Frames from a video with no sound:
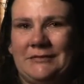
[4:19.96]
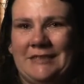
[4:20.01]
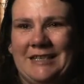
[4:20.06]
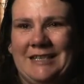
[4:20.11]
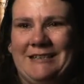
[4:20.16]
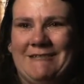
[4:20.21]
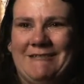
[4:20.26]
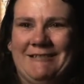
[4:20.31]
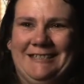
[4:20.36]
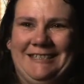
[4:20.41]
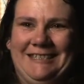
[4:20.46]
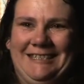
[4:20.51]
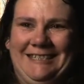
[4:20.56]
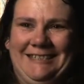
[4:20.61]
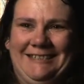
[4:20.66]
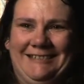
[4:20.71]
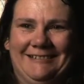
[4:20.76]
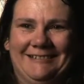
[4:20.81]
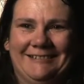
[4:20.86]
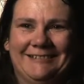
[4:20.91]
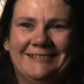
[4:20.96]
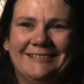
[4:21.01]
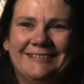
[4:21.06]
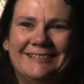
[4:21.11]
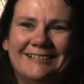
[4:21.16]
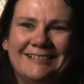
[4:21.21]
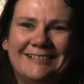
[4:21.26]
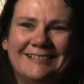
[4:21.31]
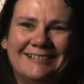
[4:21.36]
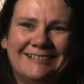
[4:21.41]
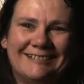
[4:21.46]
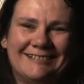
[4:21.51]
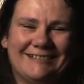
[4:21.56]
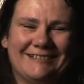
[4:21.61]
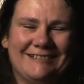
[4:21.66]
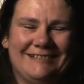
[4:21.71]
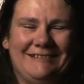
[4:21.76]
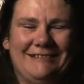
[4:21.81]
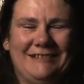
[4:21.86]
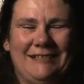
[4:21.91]
And I did.
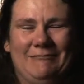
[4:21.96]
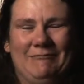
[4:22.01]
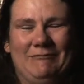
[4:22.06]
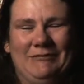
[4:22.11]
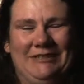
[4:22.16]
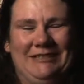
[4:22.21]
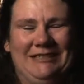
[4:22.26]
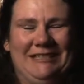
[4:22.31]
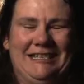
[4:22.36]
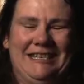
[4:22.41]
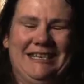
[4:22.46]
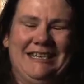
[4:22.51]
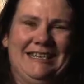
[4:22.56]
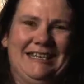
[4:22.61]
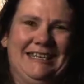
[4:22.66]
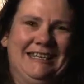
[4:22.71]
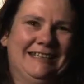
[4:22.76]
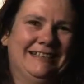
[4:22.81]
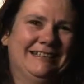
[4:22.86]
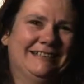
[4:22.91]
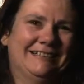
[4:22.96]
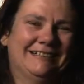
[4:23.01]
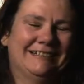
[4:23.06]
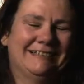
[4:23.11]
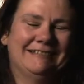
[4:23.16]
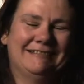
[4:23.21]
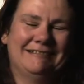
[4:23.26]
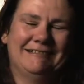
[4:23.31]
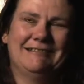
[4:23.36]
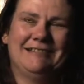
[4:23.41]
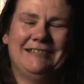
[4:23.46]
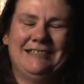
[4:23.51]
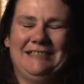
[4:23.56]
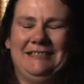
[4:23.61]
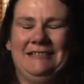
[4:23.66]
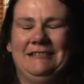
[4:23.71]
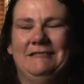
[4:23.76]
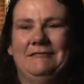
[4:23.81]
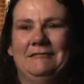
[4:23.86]
I did, but yeah, I did.